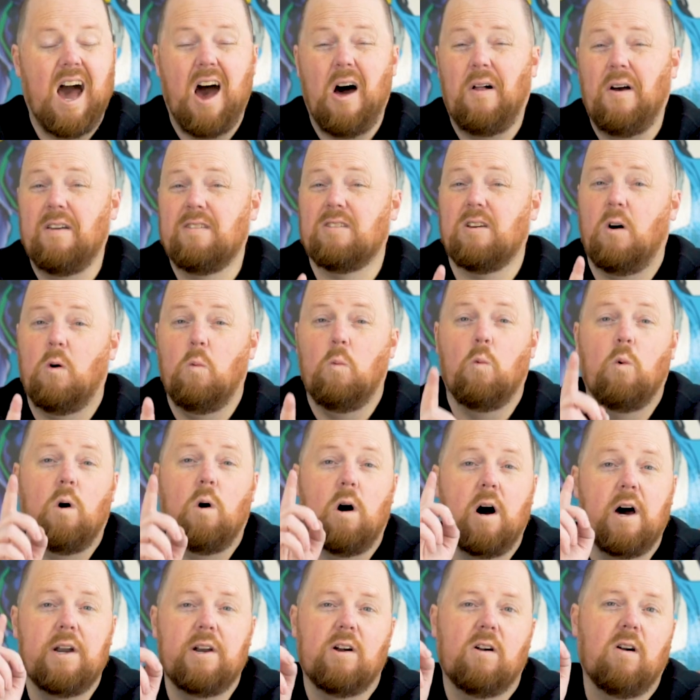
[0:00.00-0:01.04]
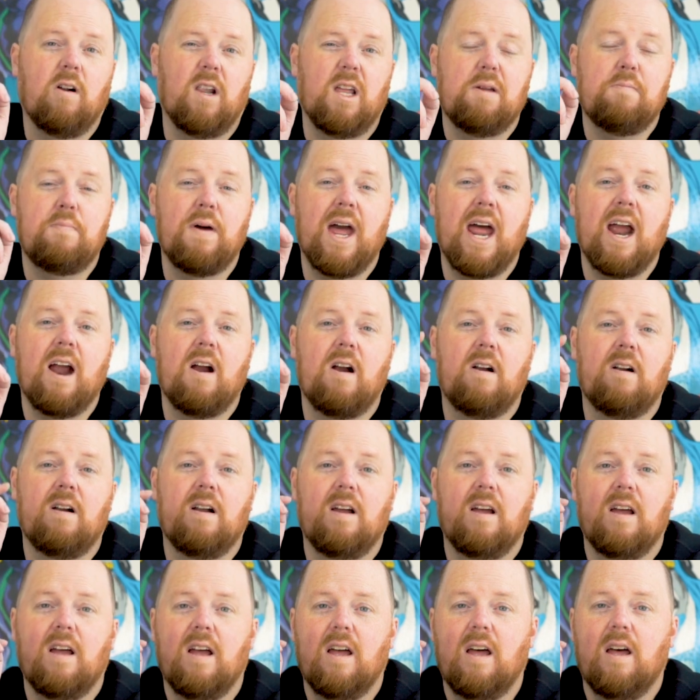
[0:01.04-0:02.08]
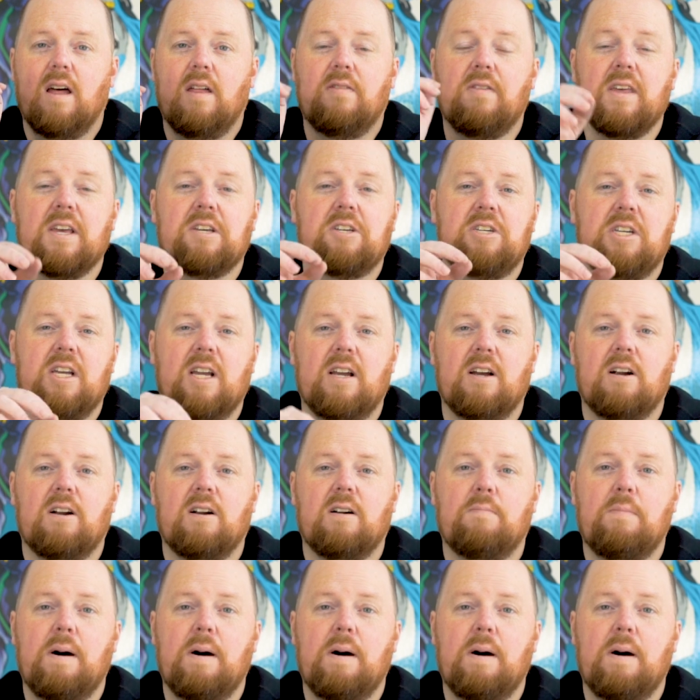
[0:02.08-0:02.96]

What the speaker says: I only saw one early pair this year.